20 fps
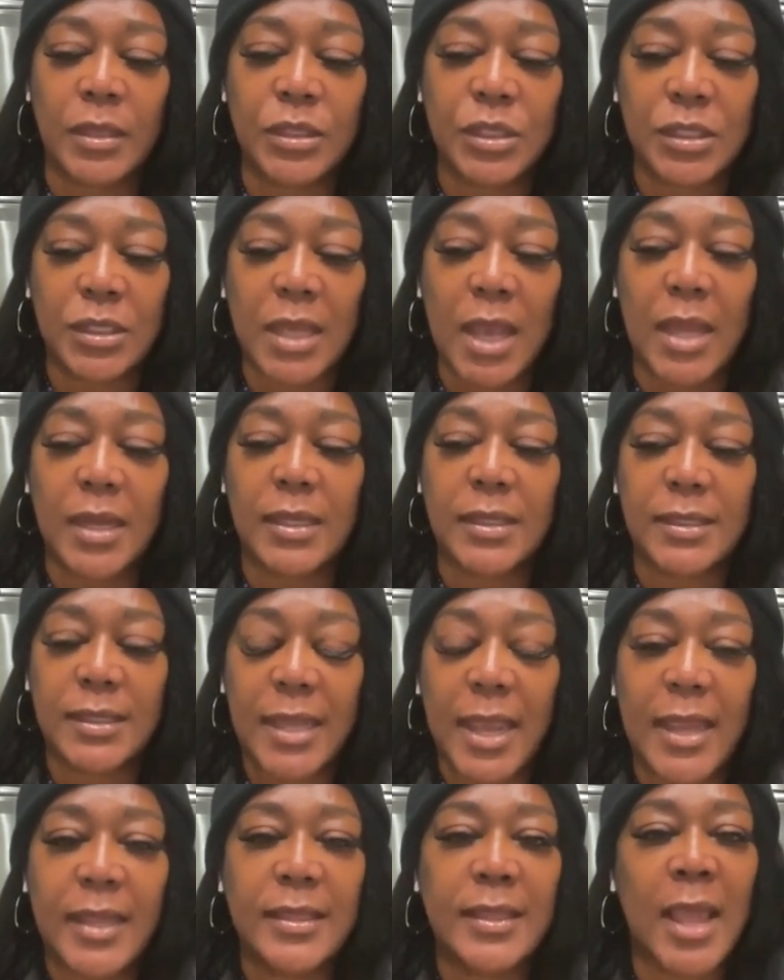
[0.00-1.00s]
just kind of
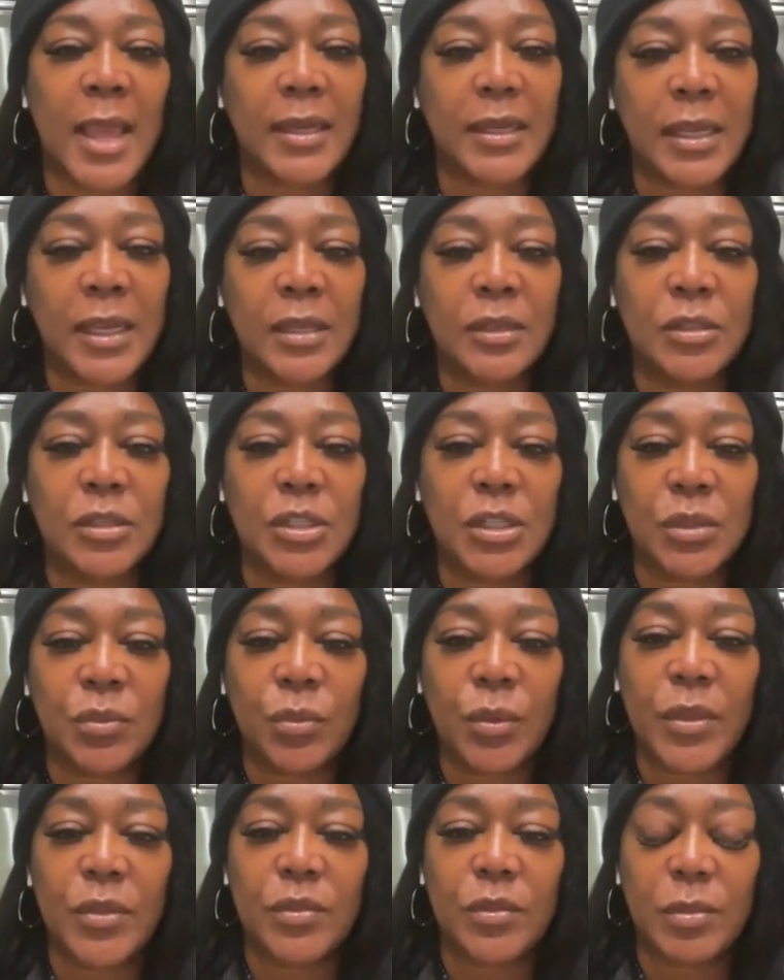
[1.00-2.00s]
take that energy
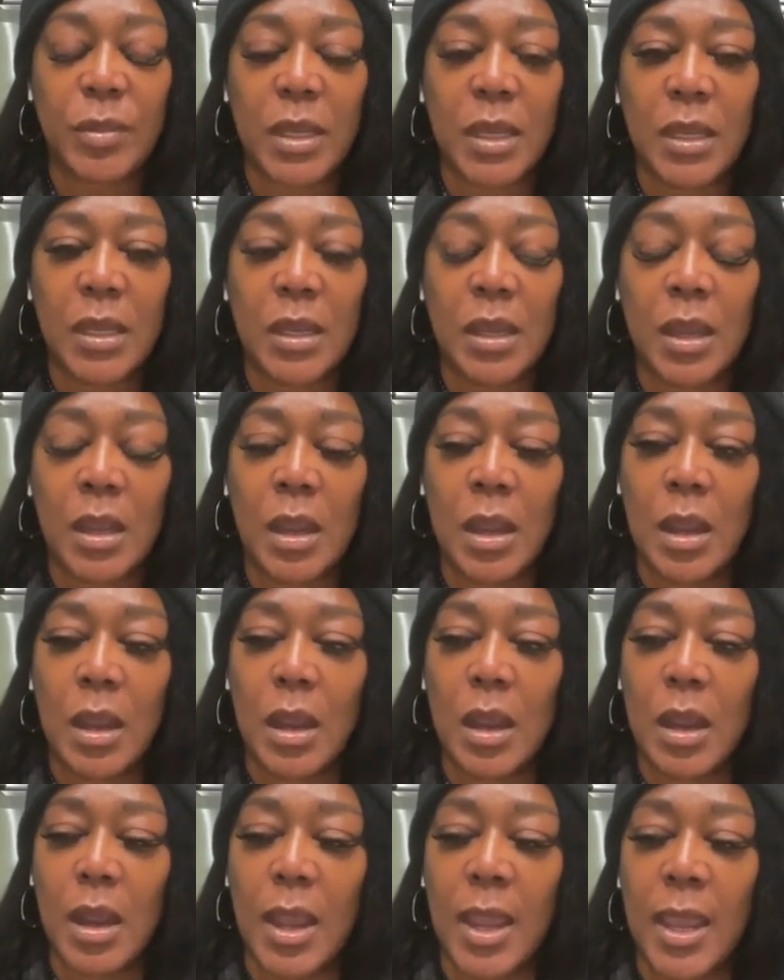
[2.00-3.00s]
with me.
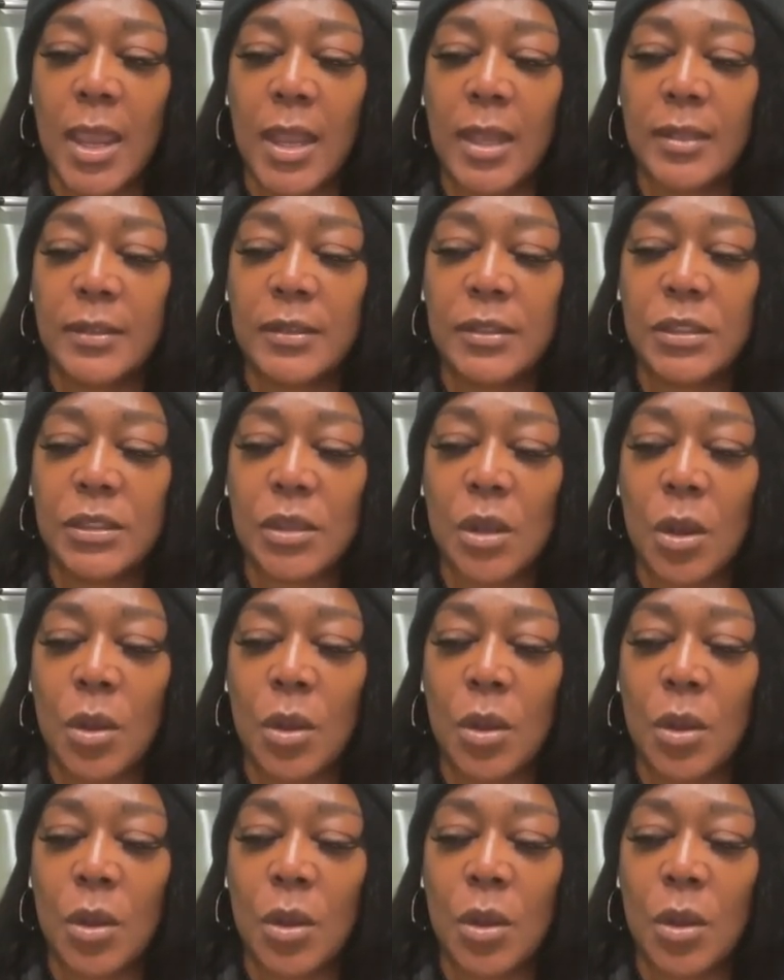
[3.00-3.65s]
And